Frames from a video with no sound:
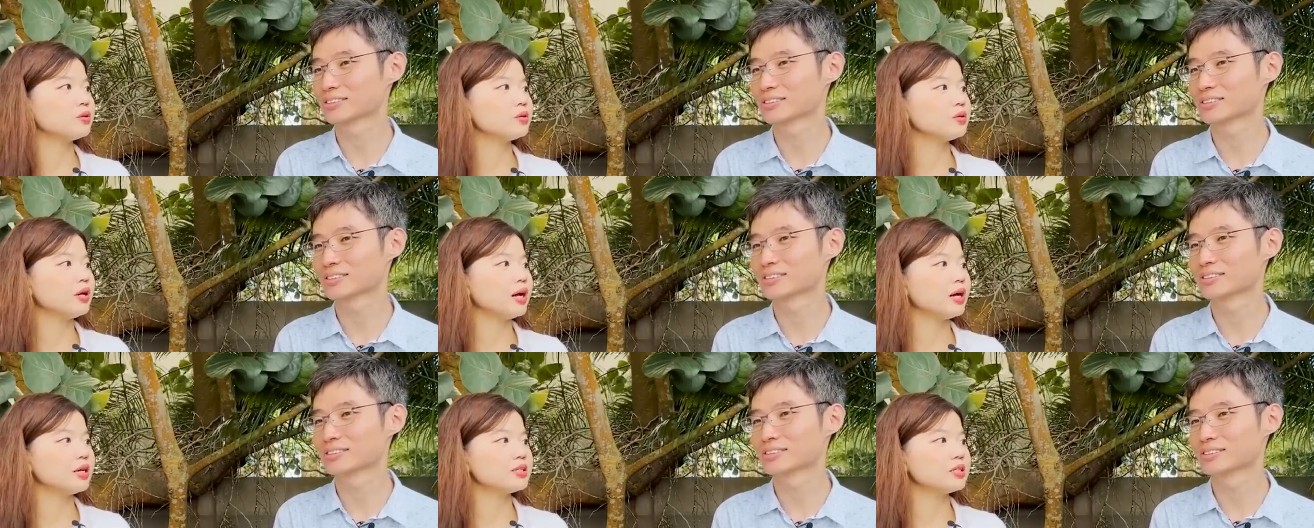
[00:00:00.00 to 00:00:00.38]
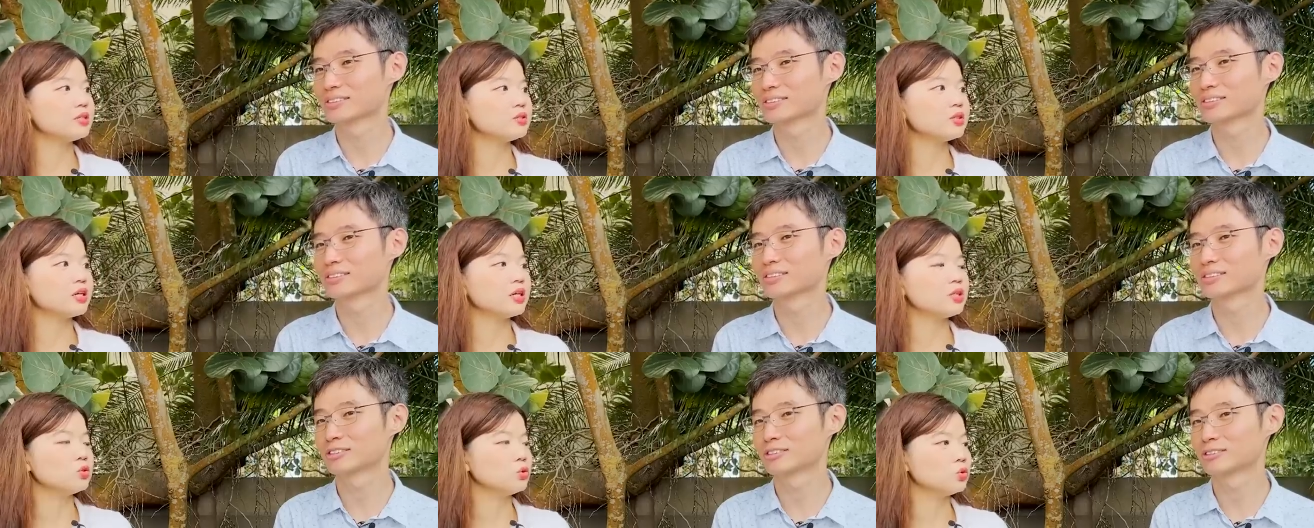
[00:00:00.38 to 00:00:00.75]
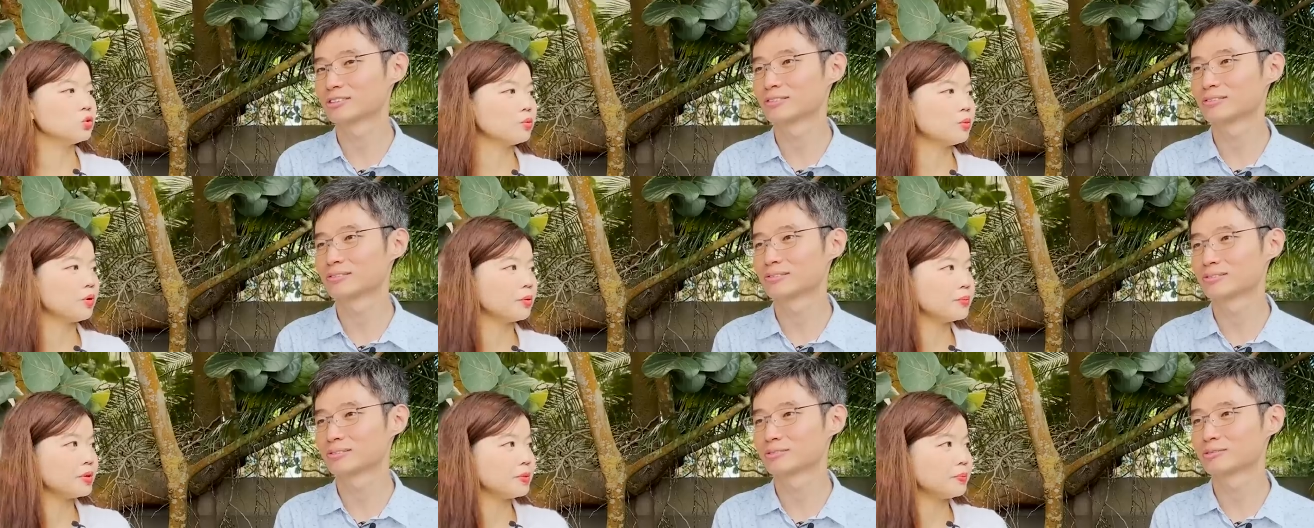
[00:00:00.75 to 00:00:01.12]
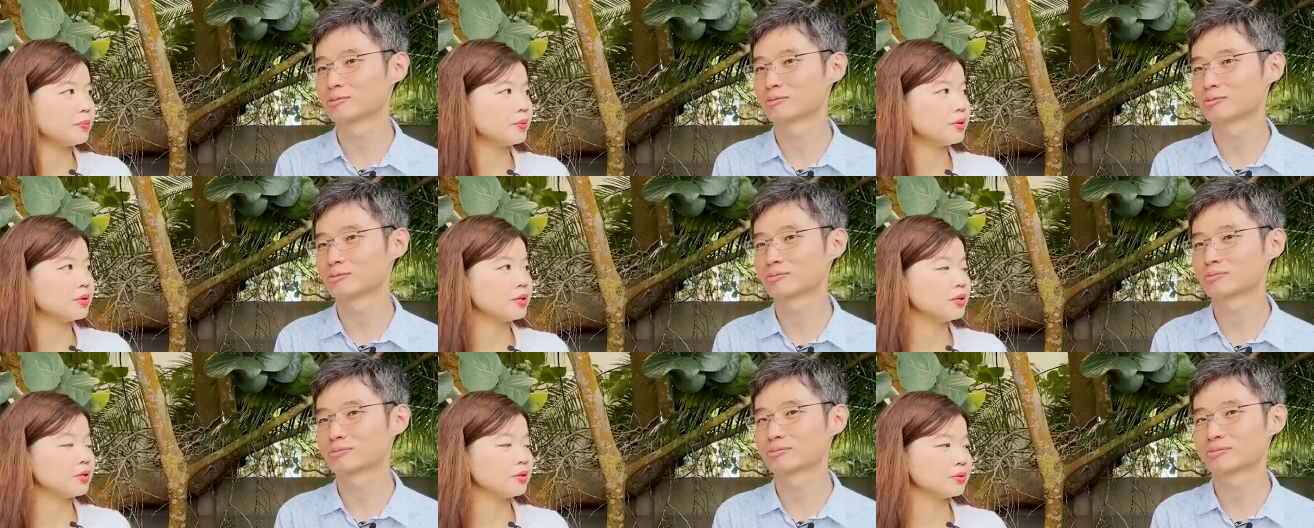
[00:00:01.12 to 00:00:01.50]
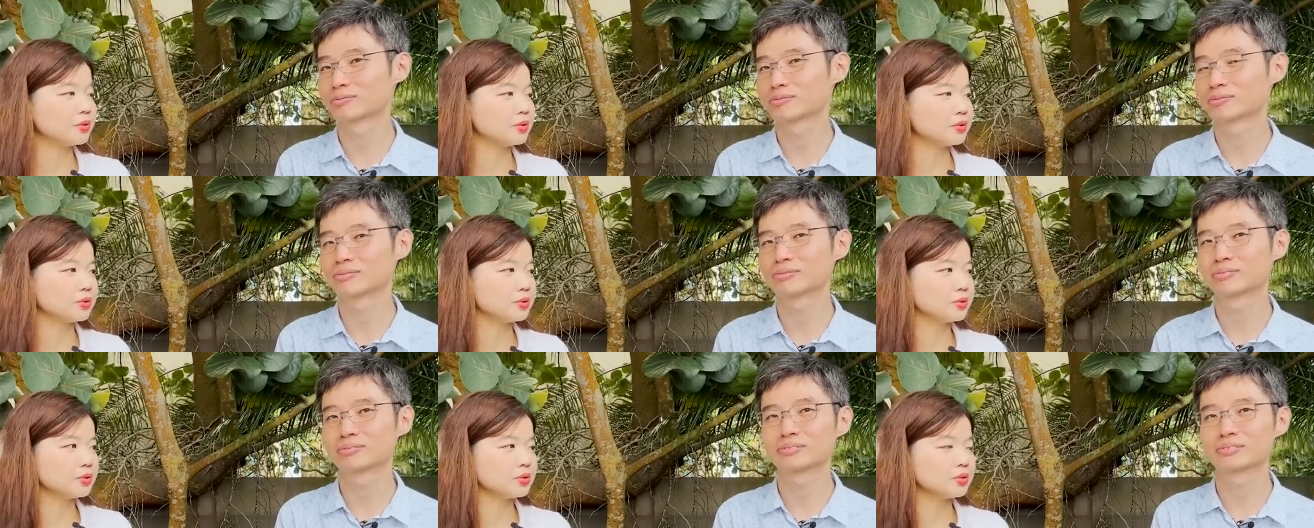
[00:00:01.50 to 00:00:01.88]
Speaker 1: Yeah, start to get to know more people and all
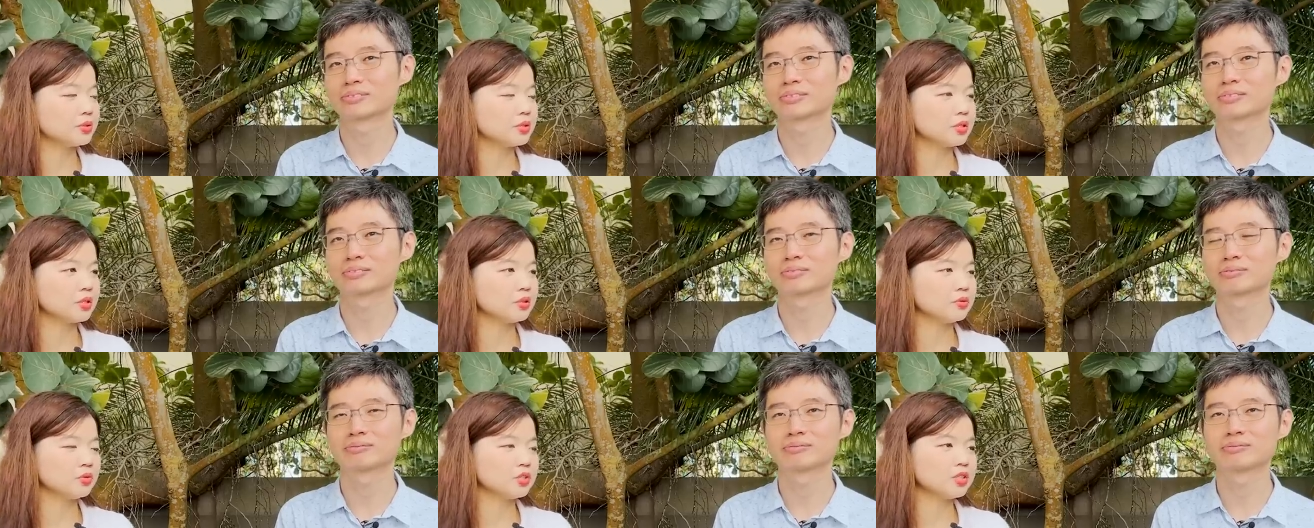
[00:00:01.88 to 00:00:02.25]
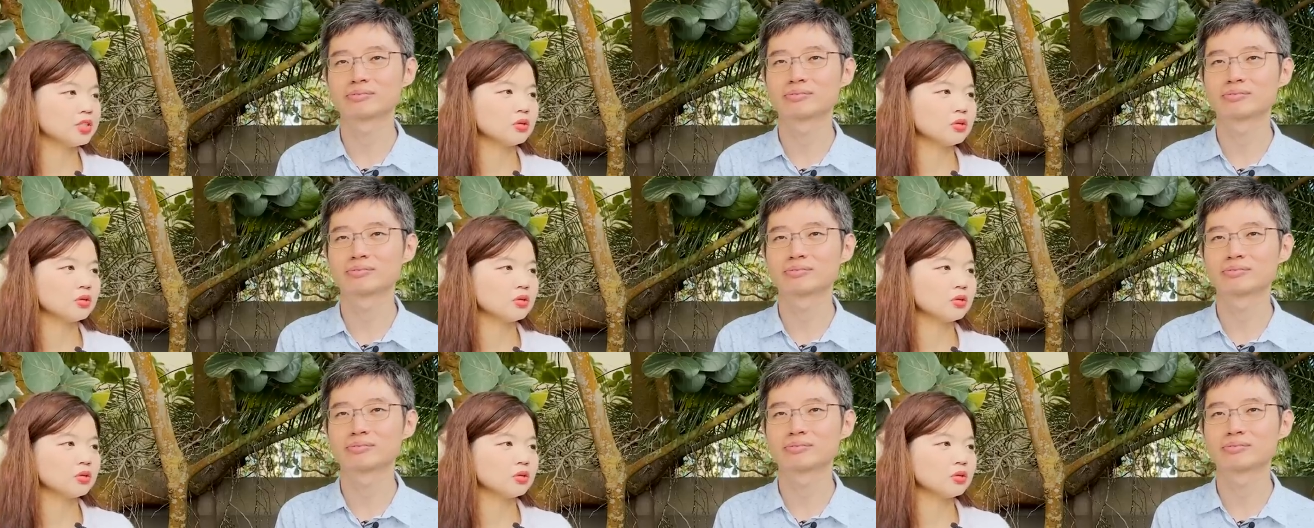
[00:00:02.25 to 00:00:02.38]
those, and reach